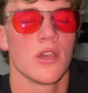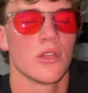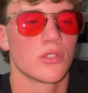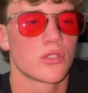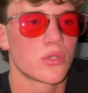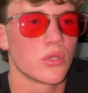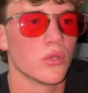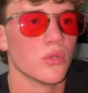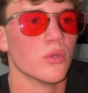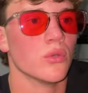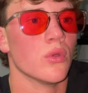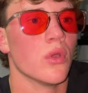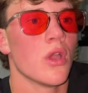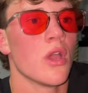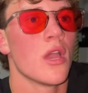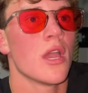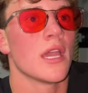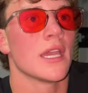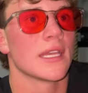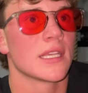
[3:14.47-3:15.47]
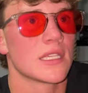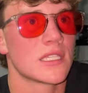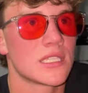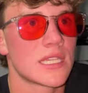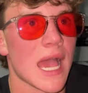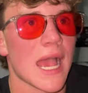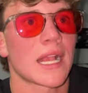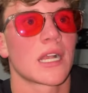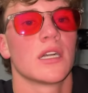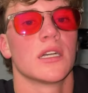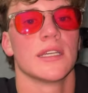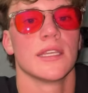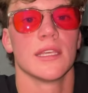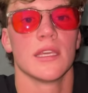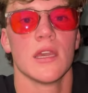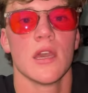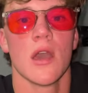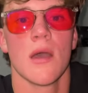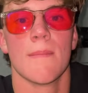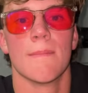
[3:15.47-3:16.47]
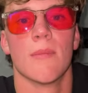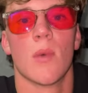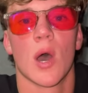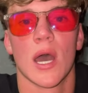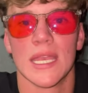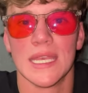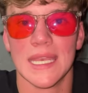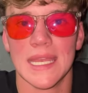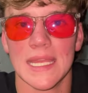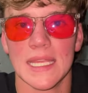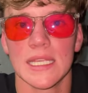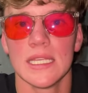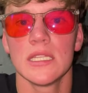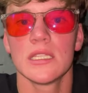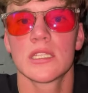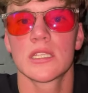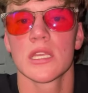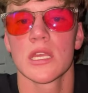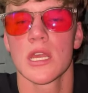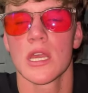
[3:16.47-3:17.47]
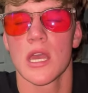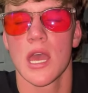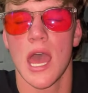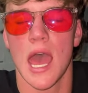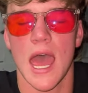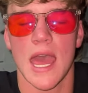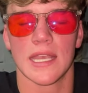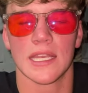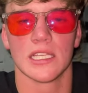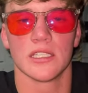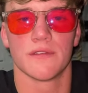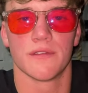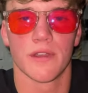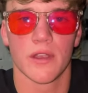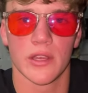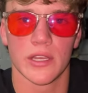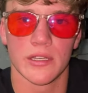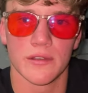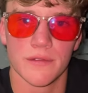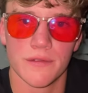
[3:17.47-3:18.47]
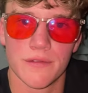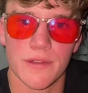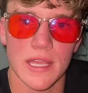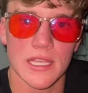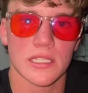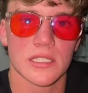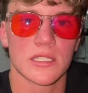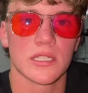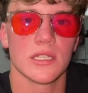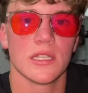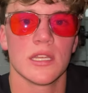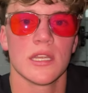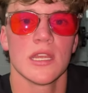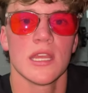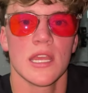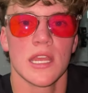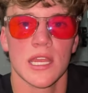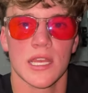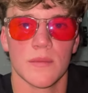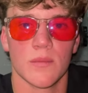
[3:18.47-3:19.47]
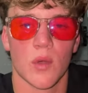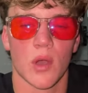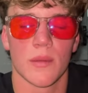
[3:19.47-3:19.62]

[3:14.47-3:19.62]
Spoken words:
to exactly my needs, and he's very invested in my